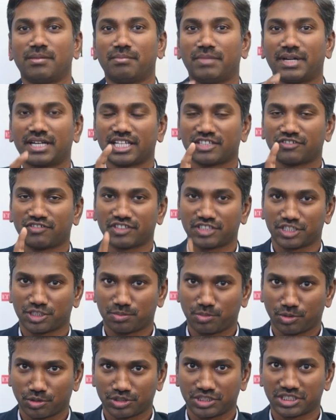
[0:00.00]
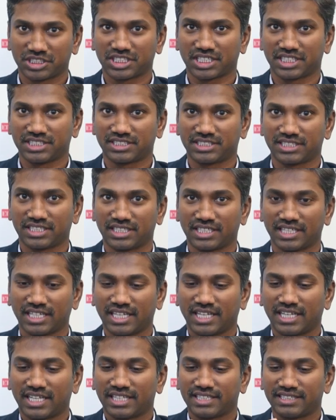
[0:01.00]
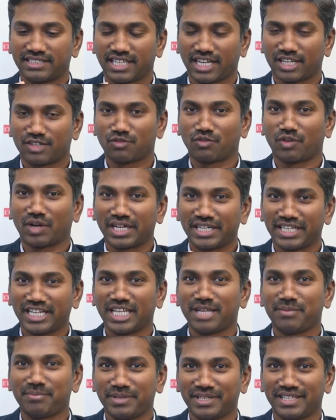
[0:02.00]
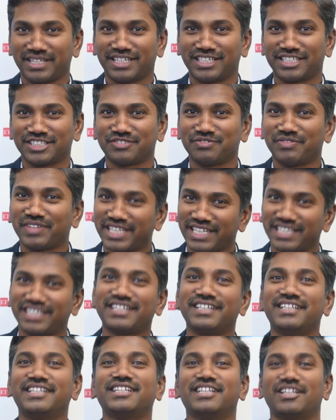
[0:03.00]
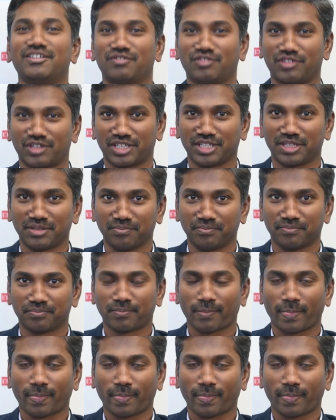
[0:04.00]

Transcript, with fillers: But as far as the sports is concerned, that one day period is very critical for him.